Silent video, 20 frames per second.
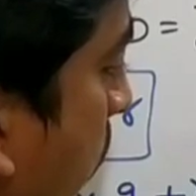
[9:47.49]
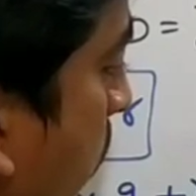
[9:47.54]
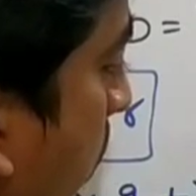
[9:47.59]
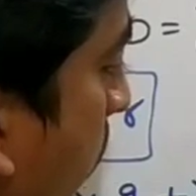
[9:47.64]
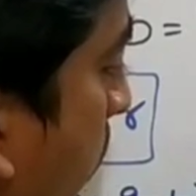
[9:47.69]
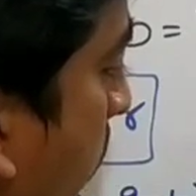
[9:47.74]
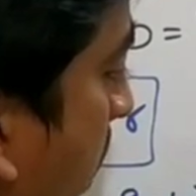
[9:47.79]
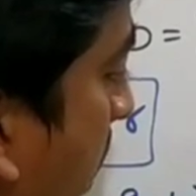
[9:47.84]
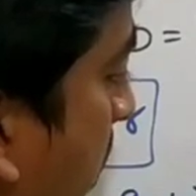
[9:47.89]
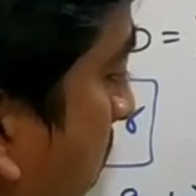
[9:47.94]
So
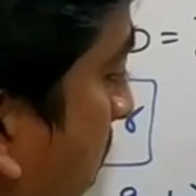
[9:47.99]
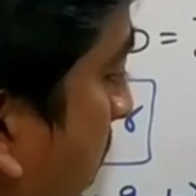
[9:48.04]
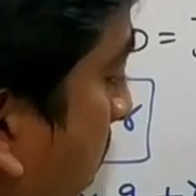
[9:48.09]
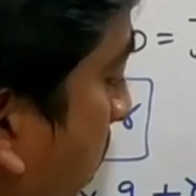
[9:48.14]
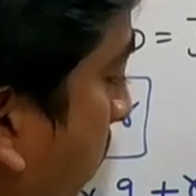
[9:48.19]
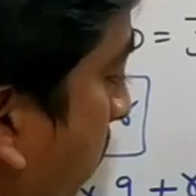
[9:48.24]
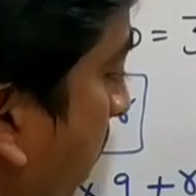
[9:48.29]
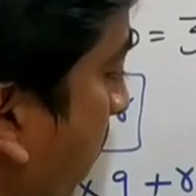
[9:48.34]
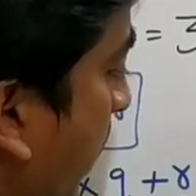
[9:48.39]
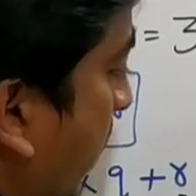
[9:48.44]
by the
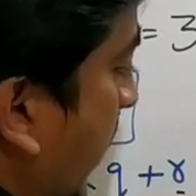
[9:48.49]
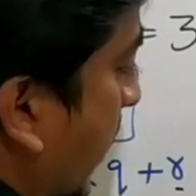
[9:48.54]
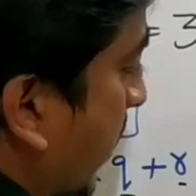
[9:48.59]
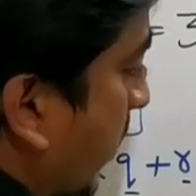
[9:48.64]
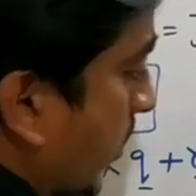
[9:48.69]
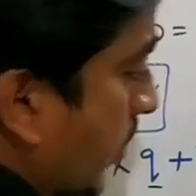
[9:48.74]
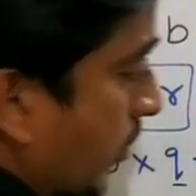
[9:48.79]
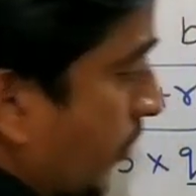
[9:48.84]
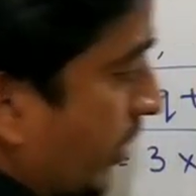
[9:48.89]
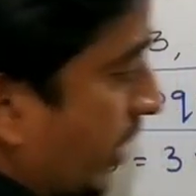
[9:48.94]

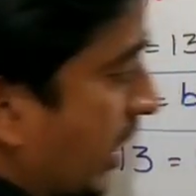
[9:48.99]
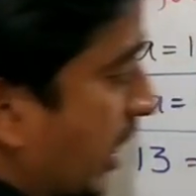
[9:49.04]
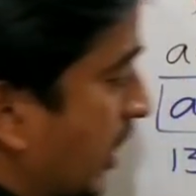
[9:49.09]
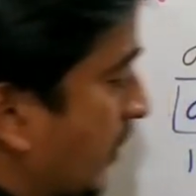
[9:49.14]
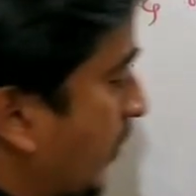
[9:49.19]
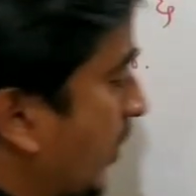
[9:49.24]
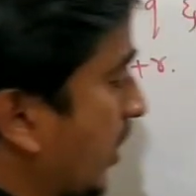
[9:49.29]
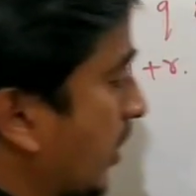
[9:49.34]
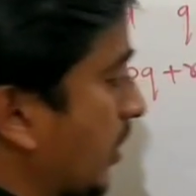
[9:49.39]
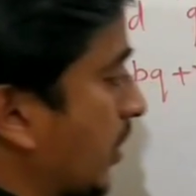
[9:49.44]
remainder we get
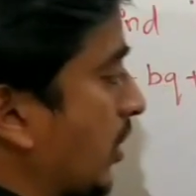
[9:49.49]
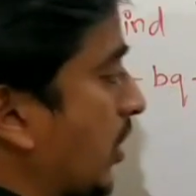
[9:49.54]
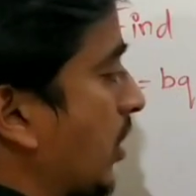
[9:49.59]
1.